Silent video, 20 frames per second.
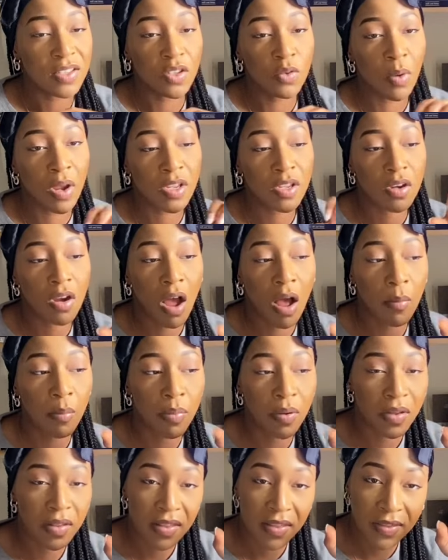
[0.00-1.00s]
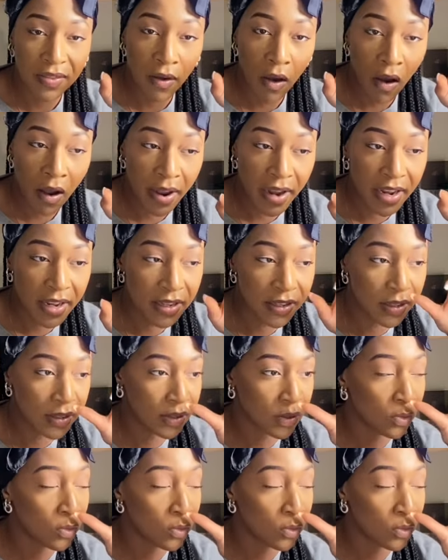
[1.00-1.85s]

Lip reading: This is why you can't put artists